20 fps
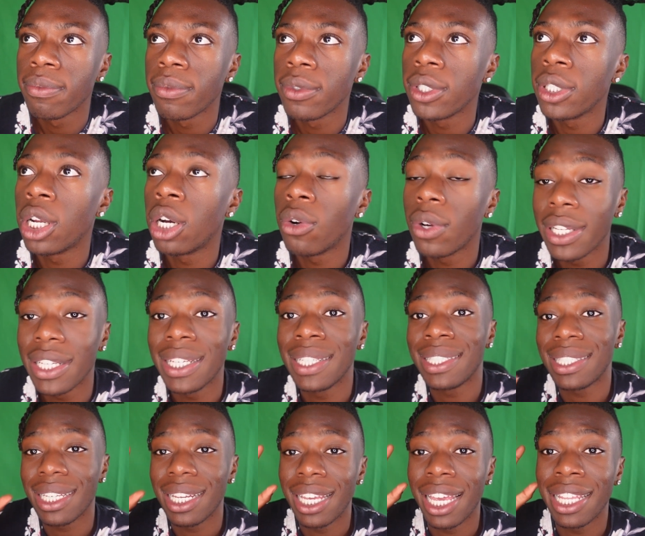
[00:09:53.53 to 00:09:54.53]
you know, in
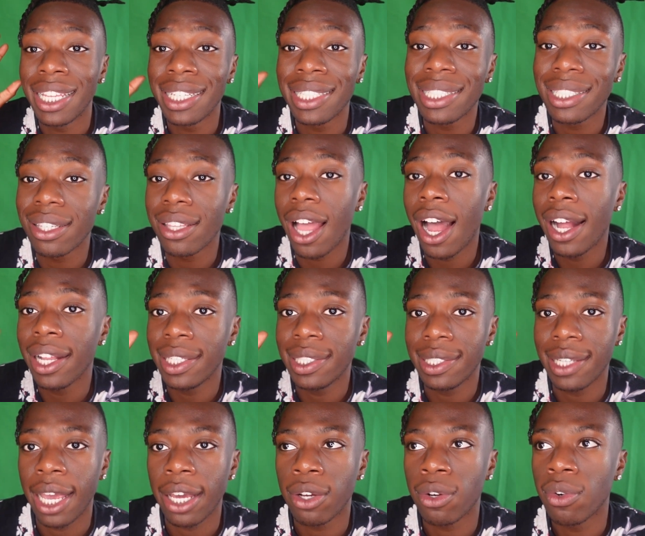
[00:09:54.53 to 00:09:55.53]
this thought
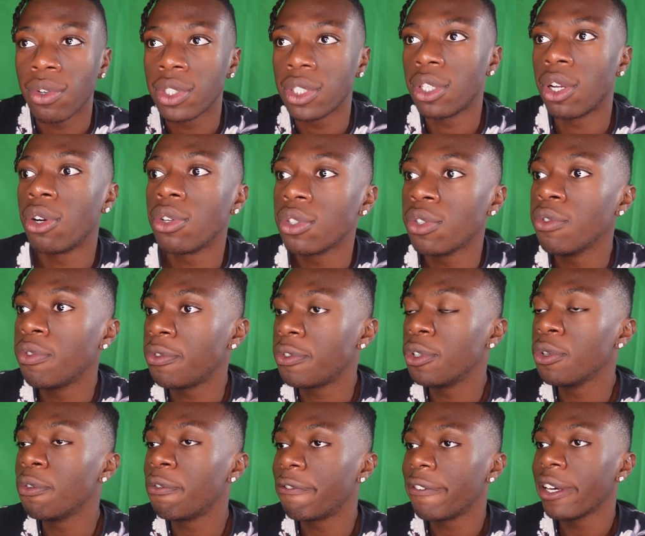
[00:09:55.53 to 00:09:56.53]
cycle, you know, you
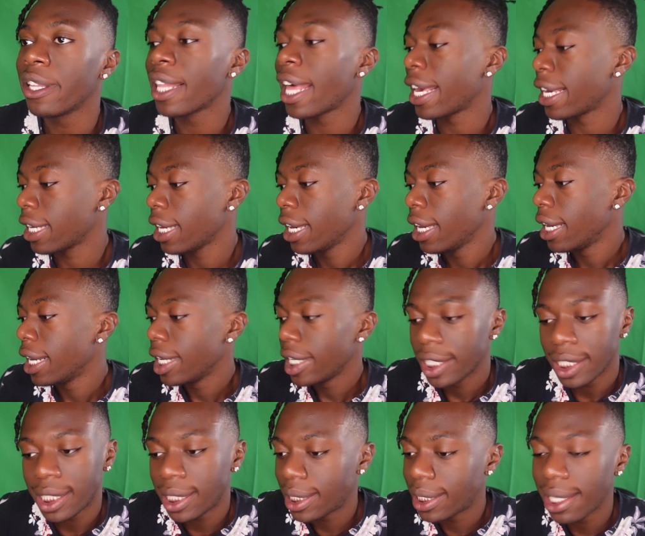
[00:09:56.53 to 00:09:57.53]
feel like
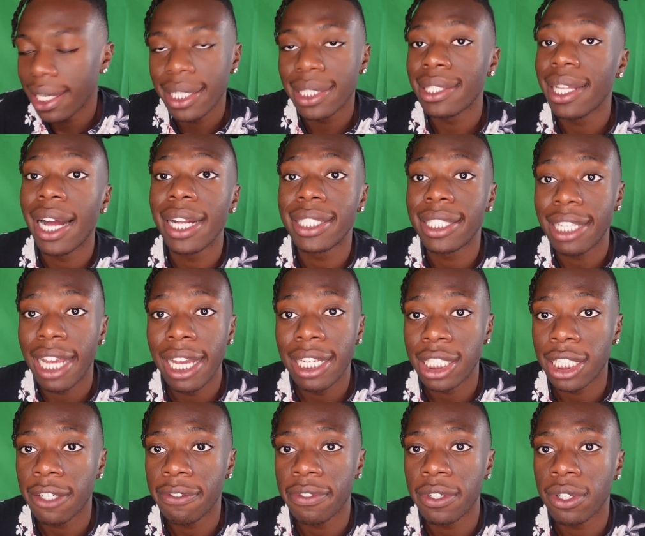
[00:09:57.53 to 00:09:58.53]
shit is not
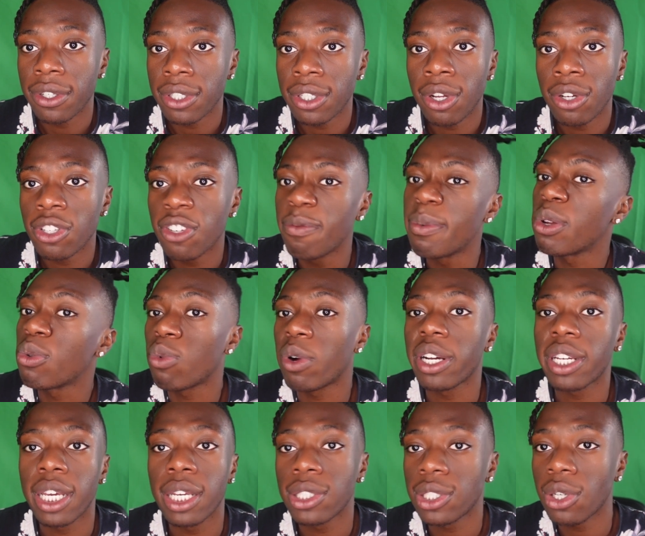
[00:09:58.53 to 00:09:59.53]
changing for you. You know, you've been
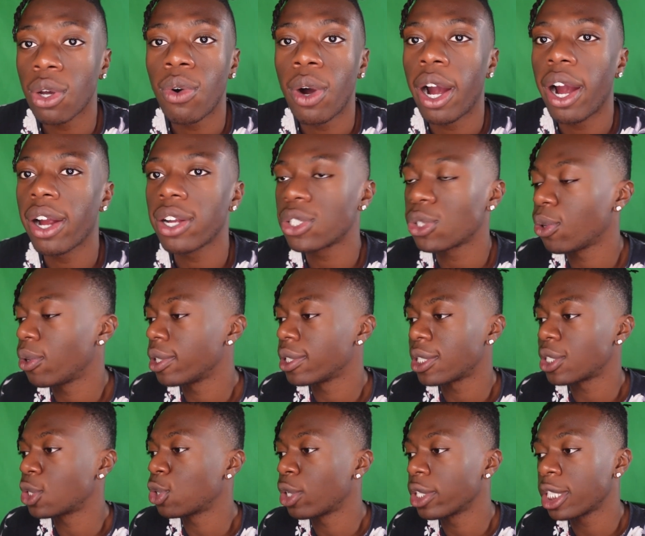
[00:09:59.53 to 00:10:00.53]
working so hard
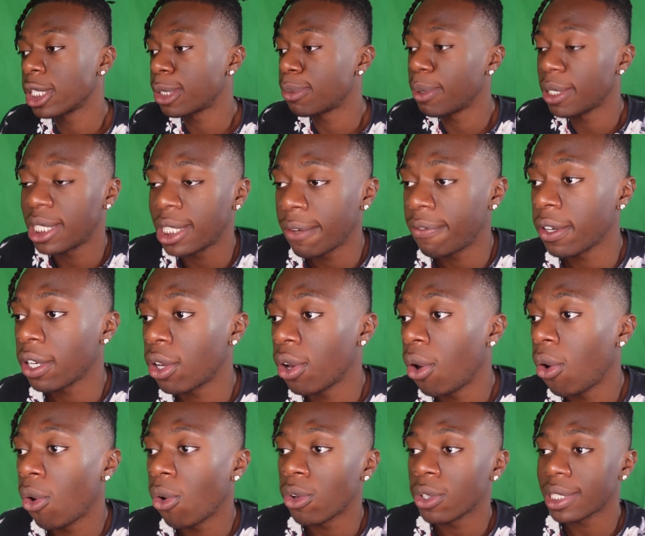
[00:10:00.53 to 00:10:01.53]
towards specific
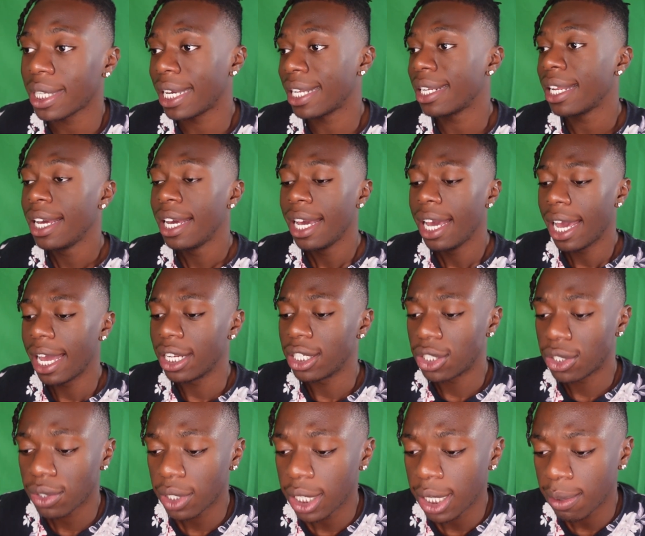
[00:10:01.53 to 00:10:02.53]
goals and
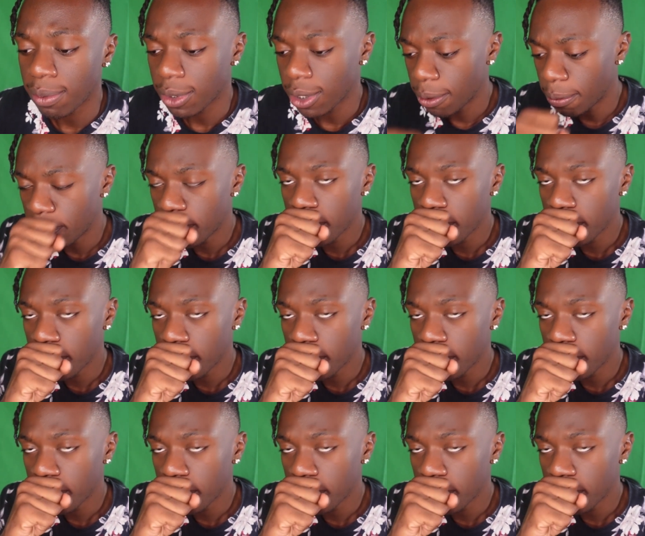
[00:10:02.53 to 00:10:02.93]
dreams,